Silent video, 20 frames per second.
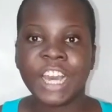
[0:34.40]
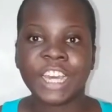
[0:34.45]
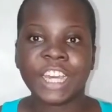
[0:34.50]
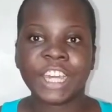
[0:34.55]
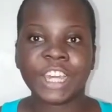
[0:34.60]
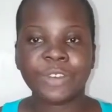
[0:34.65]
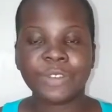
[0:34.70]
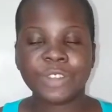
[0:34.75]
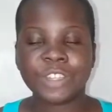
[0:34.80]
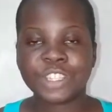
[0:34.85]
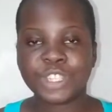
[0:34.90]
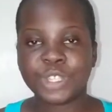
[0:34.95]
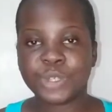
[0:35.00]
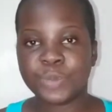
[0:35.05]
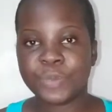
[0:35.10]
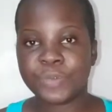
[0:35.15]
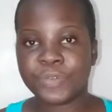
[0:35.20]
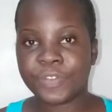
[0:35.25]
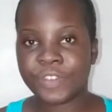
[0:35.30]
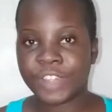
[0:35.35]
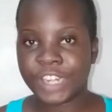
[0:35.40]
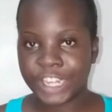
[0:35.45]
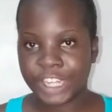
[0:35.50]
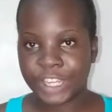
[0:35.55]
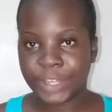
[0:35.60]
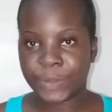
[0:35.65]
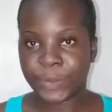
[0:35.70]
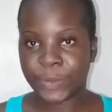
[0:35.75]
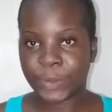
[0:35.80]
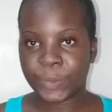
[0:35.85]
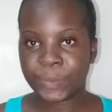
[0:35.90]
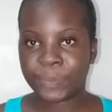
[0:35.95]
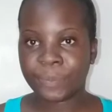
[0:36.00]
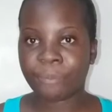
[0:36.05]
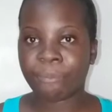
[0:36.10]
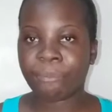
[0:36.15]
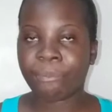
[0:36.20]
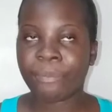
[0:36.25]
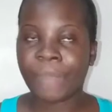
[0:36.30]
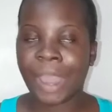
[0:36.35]
YouTube video.
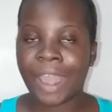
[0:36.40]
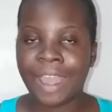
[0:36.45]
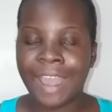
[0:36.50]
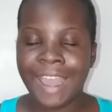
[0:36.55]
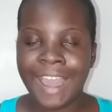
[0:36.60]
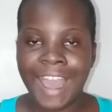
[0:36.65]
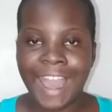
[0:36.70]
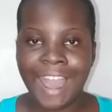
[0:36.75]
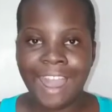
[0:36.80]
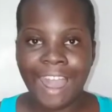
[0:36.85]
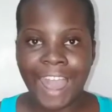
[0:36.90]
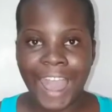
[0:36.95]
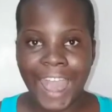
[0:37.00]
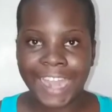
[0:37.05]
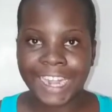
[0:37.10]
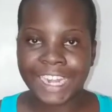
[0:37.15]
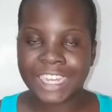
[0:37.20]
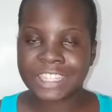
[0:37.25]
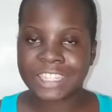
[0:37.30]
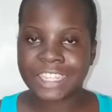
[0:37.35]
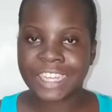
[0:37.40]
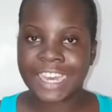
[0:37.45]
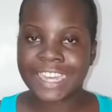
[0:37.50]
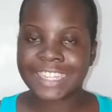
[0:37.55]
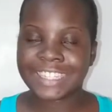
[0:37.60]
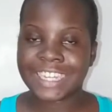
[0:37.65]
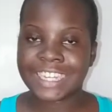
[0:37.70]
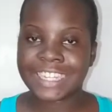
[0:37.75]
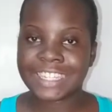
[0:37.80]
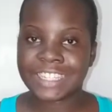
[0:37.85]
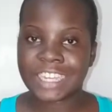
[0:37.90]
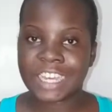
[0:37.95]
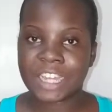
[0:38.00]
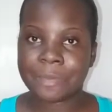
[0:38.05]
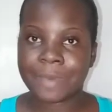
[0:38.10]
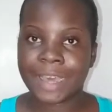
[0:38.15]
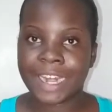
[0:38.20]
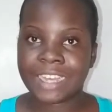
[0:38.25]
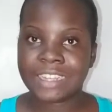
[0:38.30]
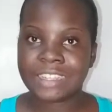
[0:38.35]
And as you guys can tell
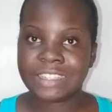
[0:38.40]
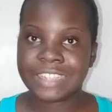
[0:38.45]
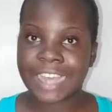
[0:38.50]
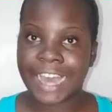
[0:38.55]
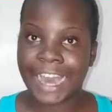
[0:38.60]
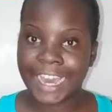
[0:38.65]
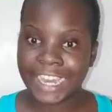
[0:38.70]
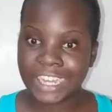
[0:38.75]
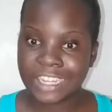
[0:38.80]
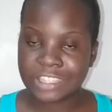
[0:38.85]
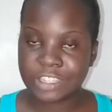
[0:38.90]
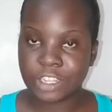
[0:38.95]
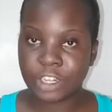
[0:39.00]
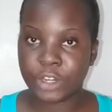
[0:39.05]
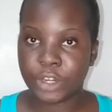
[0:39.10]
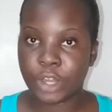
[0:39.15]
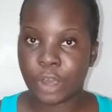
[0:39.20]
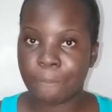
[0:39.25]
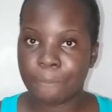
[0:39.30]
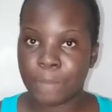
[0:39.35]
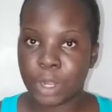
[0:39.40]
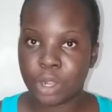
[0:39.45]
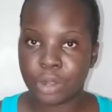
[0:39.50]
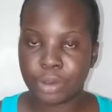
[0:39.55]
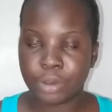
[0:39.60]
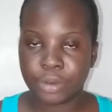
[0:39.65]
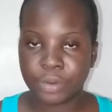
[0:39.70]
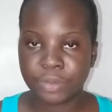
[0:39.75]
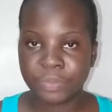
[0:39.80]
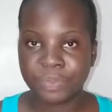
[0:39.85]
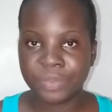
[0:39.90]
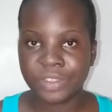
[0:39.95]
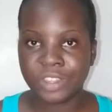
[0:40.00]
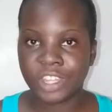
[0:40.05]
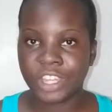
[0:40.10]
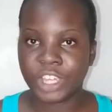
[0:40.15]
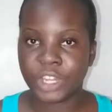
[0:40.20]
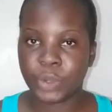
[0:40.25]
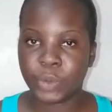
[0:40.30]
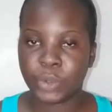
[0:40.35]
by the title down below,
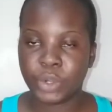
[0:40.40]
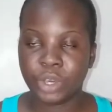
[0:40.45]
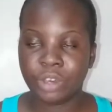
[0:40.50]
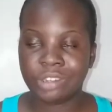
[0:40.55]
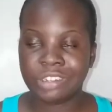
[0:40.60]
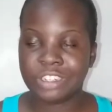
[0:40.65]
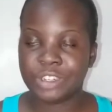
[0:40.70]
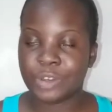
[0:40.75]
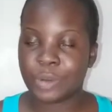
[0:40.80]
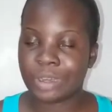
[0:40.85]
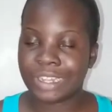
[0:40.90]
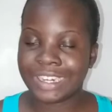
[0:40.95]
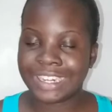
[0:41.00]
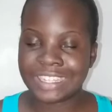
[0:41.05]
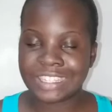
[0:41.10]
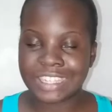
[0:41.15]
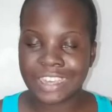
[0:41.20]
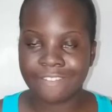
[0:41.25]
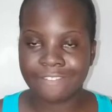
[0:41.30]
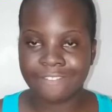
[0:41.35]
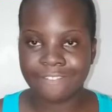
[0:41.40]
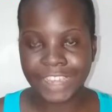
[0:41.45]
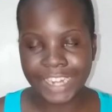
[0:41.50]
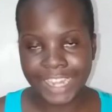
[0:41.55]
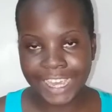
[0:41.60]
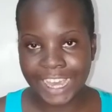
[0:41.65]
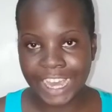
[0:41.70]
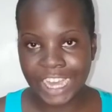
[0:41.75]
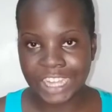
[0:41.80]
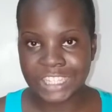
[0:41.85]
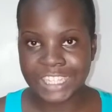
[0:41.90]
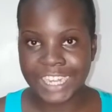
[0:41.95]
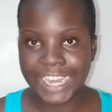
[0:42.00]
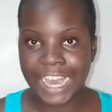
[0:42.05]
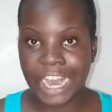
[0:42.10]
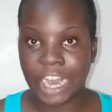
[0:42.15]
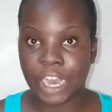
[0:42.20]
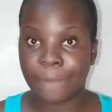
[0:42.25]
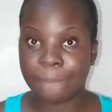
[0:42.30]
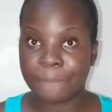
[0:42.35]
you know, do to know what this uh, video today
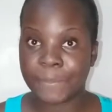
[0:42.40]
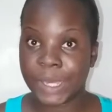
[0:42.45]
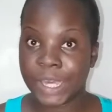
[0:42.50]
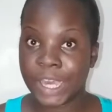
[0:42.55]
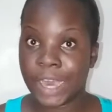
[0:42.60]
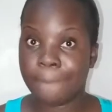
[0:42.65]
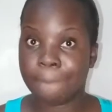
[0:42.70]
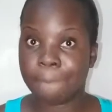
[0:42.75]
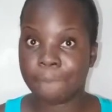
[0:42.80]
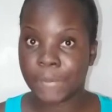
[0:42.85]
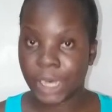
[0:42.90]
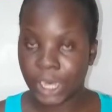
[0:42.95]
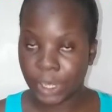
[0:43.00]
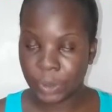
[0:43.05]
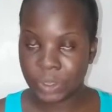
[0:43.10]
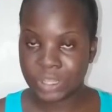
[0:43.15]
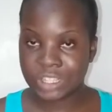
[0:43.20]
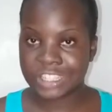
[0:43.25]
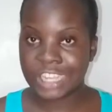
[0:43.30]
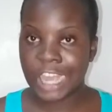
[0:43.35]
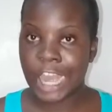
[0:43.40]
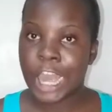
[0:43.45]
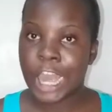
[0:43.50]
I gonna be about.